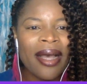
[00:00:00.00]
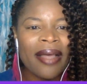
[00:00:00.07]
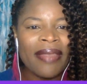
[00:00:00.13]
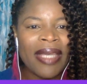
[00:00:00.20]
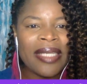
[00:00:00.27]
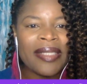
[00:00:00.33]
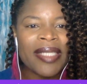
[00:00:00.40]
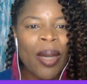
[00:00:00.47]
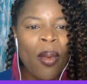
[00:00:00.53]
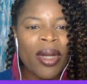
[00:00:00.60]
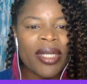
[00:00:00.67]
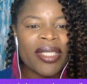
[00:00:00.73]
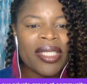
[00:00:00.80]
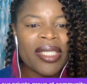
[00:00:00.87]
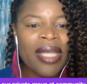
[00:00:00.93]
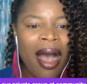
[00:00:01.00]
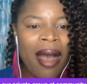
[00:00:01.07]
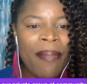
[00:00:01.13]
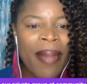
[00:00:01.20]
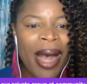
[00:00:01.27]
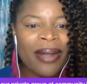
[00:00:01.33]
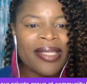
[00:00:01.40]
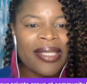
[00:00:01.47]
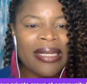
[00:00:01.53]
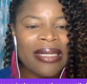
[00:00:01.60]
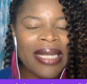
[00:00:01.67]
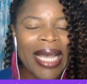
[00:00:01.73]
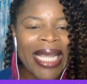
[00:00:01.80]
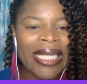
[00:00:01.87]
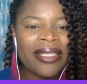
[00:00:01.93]
things that I wanted to talk about
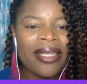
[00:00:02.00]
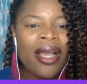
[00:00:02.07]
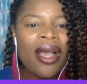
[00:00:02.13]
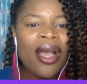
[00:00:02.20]
tonight.